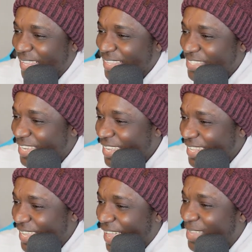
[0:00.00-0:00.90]

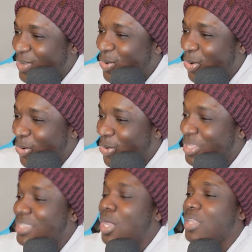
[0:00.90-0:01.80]
JD, I know who.
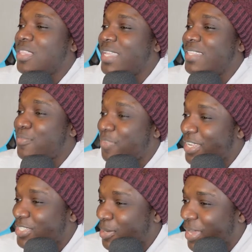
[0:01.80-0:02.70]
Then
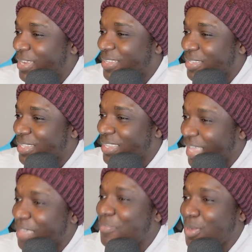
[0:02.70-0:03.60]
finish, no man.
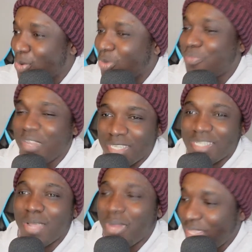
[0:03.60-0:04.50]
If you know, finish.
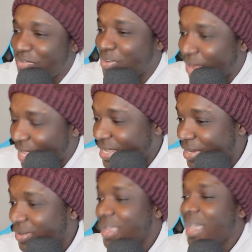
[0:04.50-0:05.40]
Let me leave it right
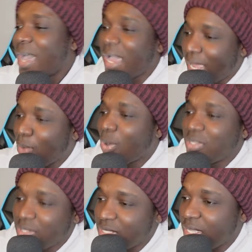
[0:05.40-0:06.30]
there. All I want
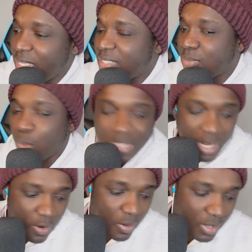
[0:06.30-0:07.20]
to say is what I
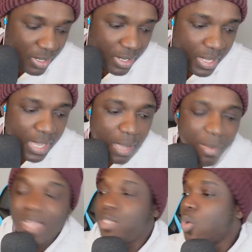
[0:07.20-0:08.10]
heard.
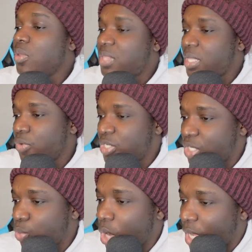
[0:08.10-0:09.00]
I don't think Richie
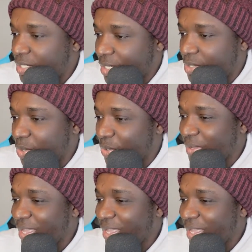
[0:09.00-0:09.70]
wanted to.